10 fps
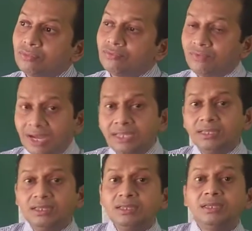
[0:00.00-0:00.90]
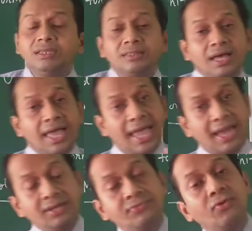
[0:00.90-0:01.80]
Why in the
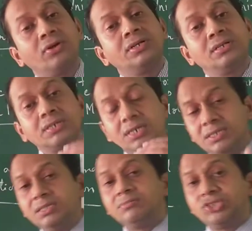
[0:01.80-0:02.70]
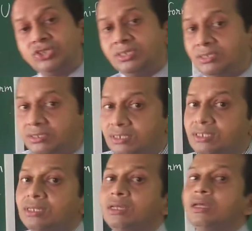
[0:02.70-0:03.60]
hand fodder cutting
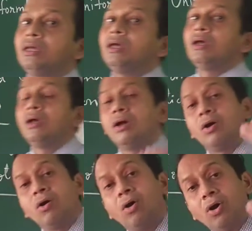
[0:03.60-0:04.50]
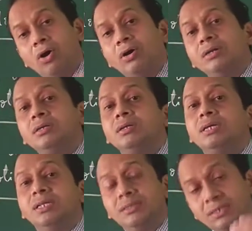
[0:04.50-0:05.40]
machines
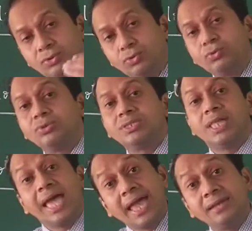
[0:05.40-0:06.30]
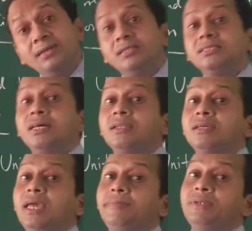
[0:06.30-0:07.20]
or in the doors the handles are
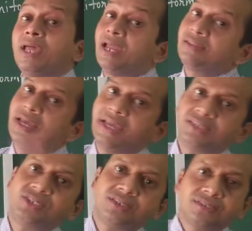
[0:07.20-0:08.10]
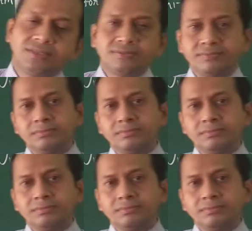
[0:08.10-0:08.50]
kept at the edges?